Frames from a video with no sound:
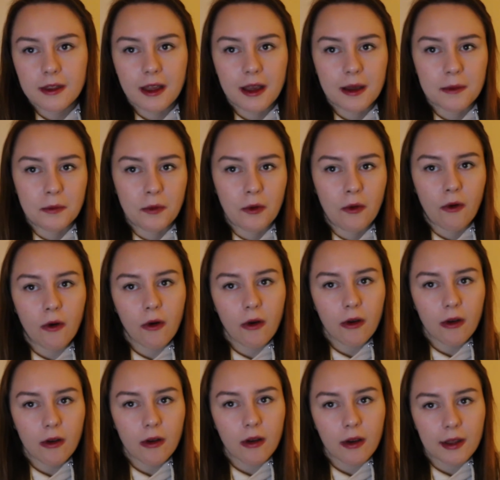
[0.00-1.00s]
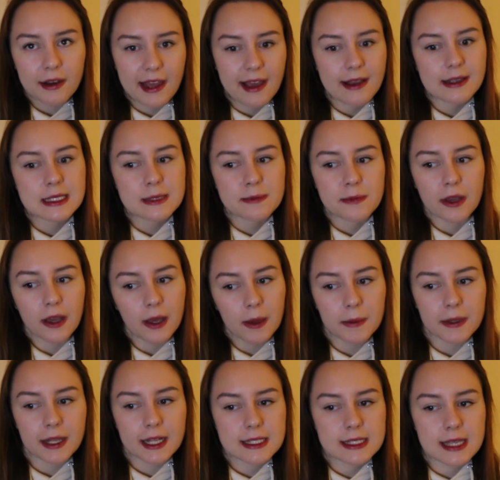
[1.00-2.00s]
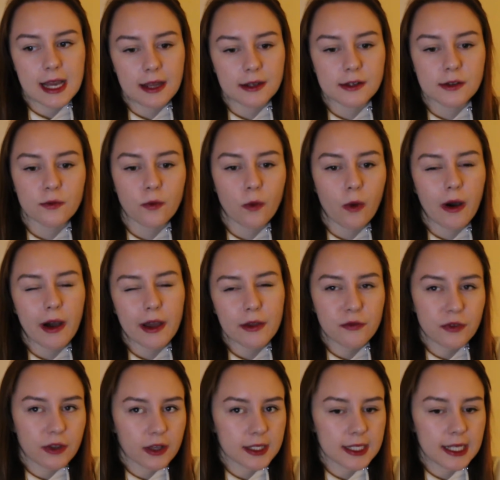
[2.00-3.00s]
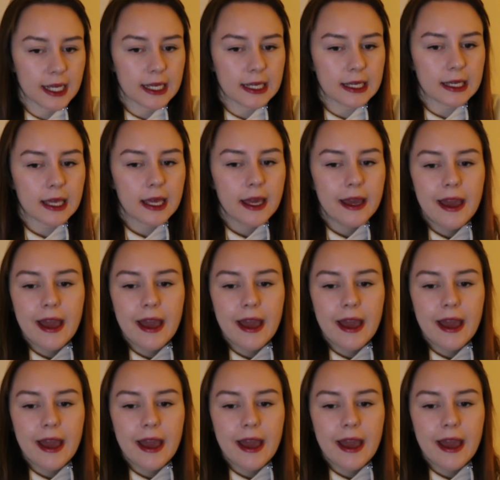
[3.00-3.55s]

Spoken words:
I'm not an expert, but that's kind of what I feel like.